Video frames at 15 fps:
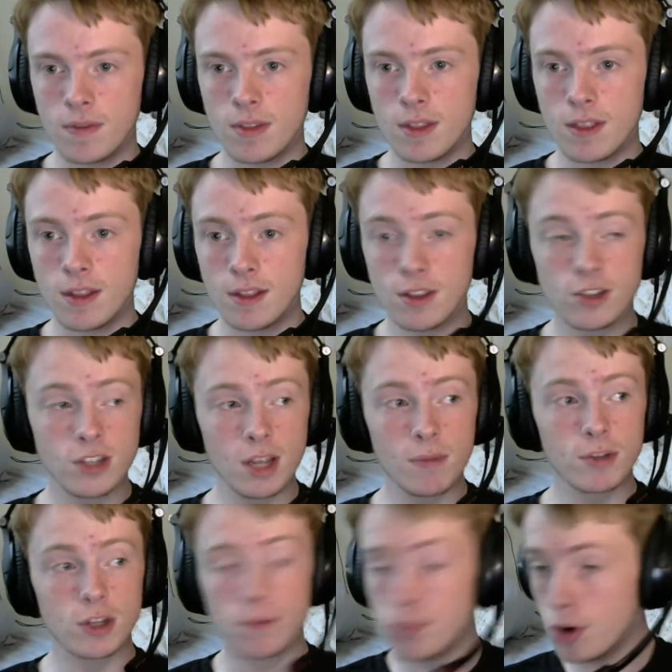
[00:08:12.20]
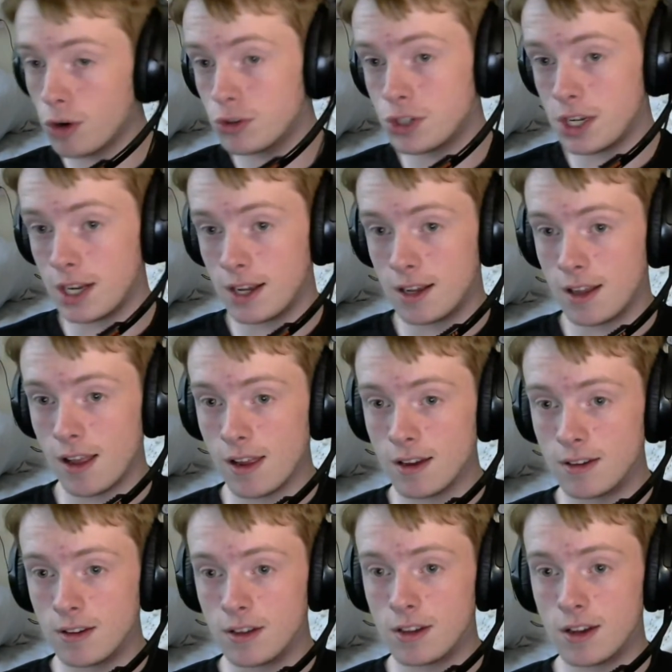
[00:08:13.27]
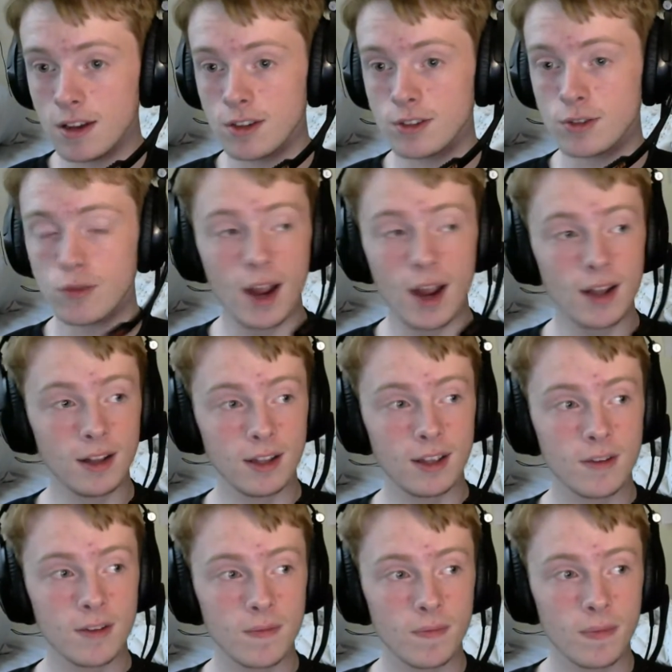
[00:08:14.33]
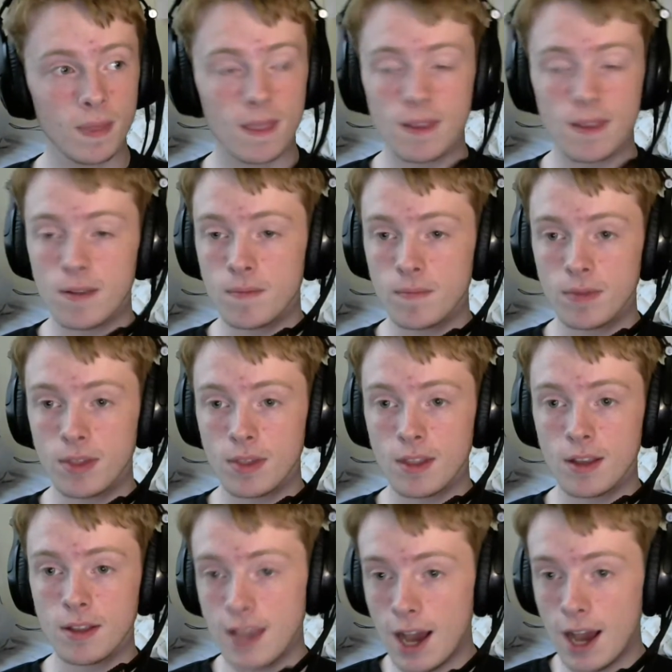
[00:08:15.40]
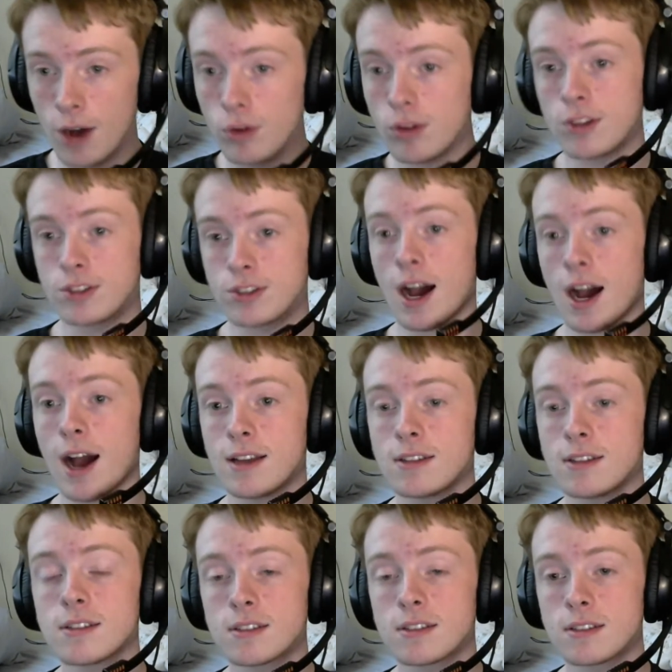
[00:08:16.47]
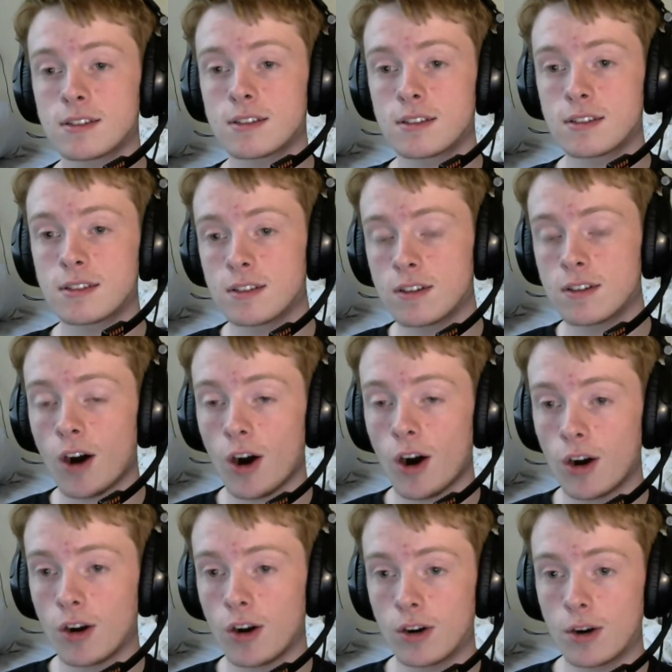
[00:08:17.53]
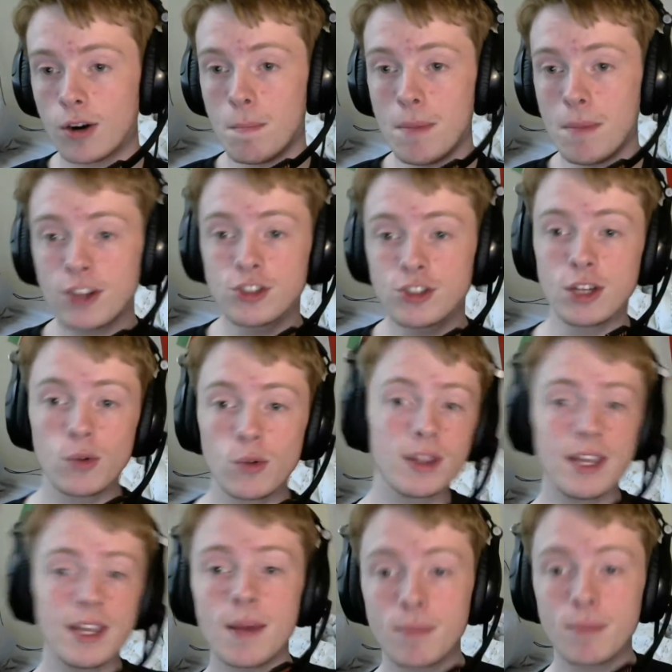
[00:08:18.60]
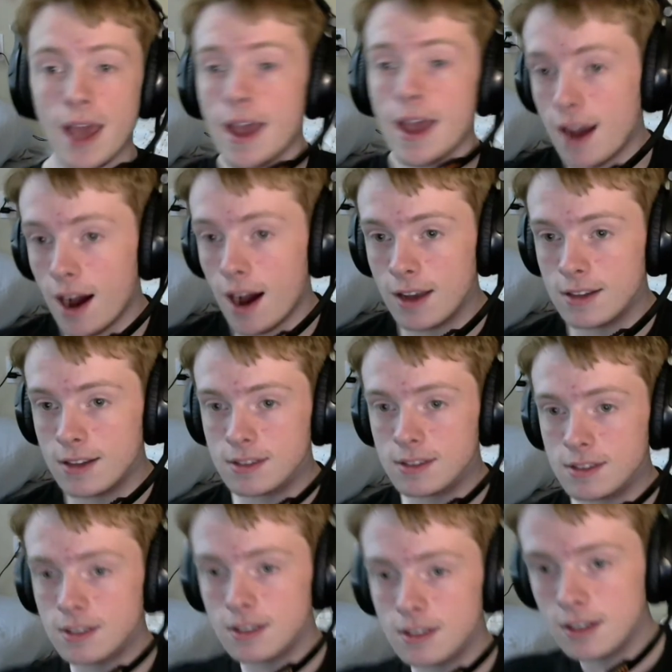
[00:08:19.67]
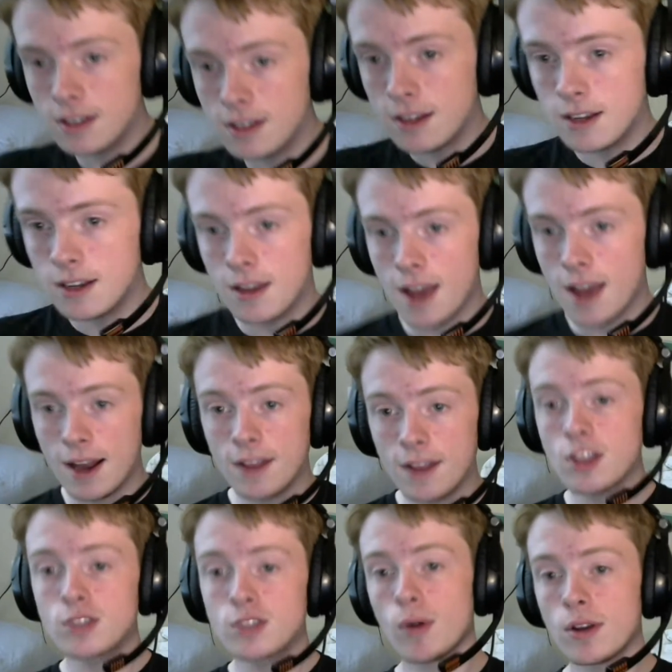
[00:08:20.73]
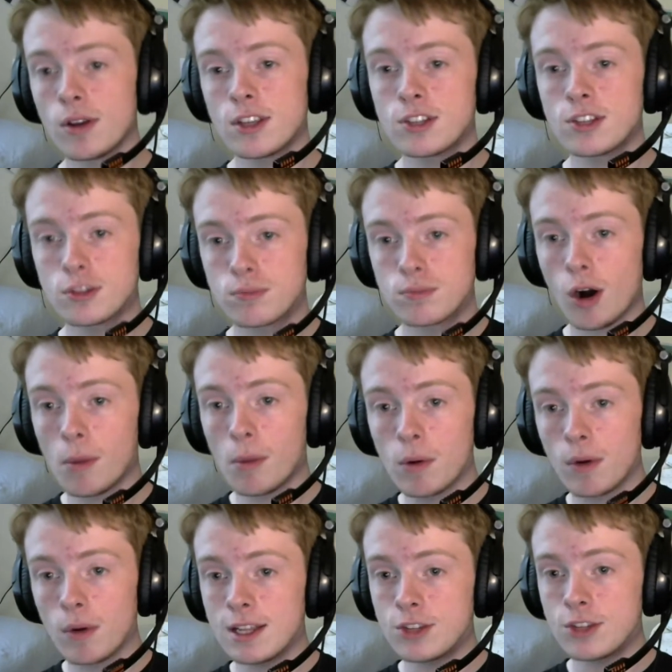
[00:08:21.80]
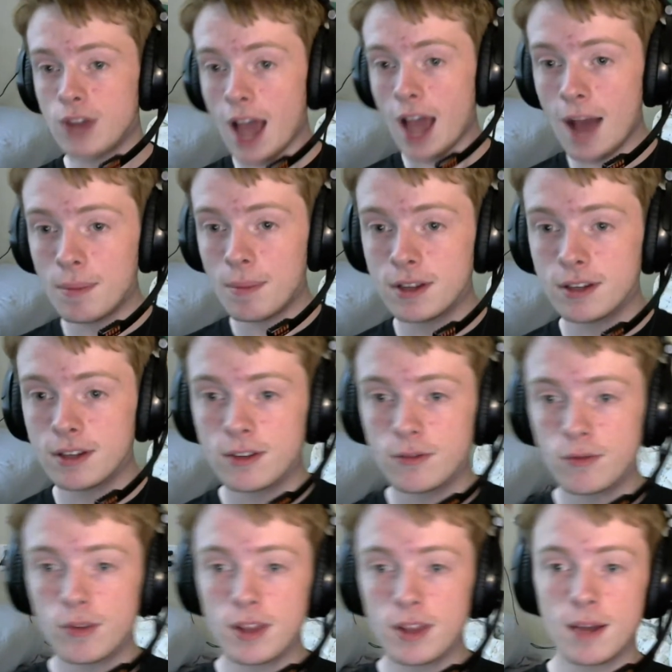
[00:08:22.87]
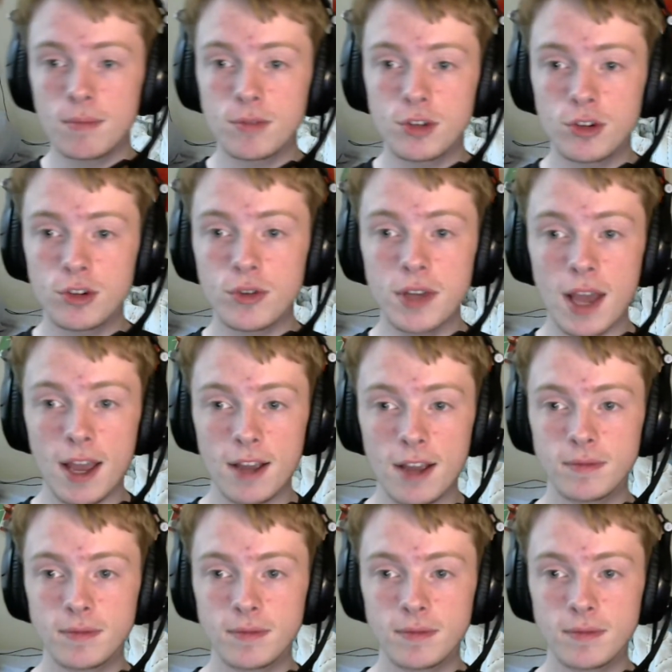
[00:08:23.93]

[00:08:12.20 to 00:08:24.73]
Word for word: This team is approaching it because finally the Outlaws guys are mixing with the MK guys. And at this point this is probably what needs to happen for them to create